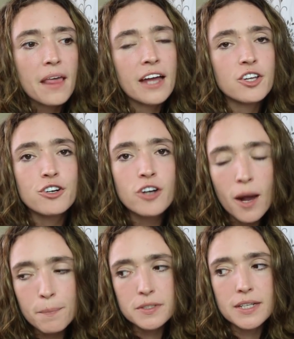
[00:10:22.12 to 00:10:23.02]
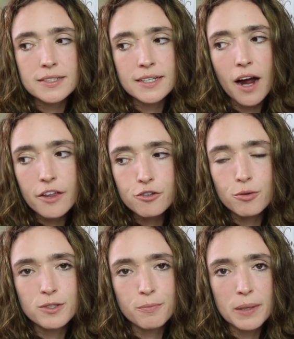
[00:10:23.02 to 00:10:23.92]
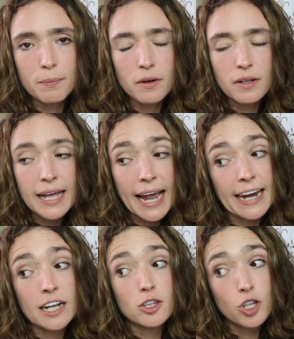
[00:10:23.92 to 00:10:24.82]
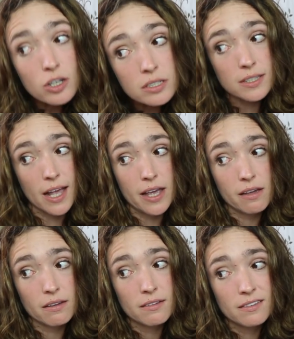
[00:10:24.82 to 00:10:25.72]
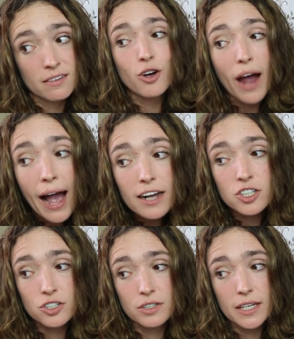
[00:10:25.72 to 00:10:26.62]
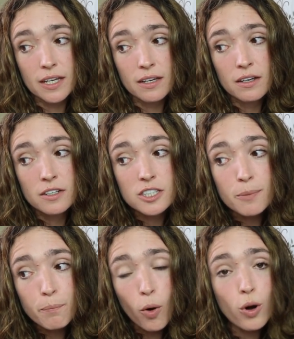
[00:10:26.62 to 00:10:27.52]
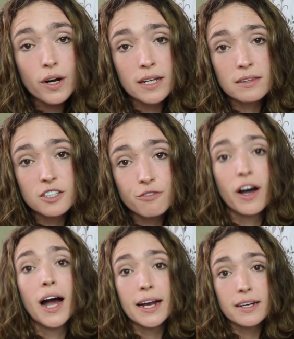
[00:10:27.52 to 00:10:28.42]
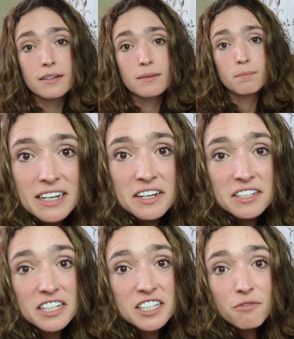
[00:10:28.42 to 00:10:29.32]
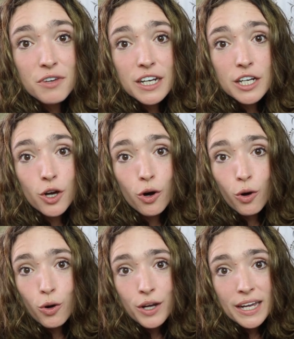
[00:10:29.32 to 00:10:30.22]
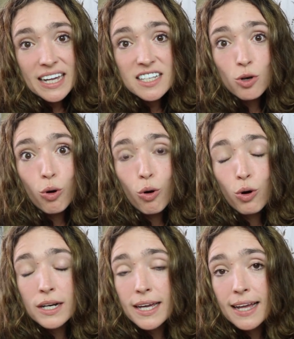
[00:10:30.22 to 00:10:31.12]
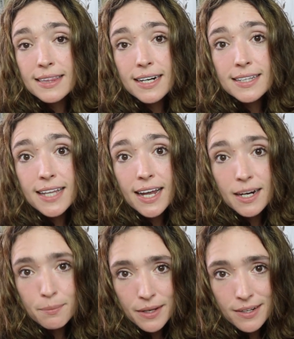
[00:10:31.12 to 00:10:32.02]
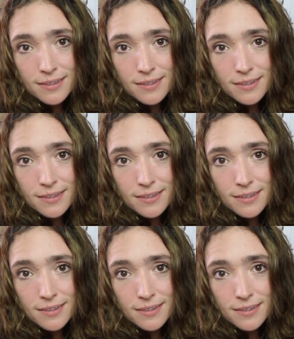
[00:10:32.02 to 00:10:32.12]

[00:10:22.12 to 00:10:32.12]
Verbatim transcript: and you're not protecting other groups of people? And it looks like you're actually supporting the divide. This video is only entertainment.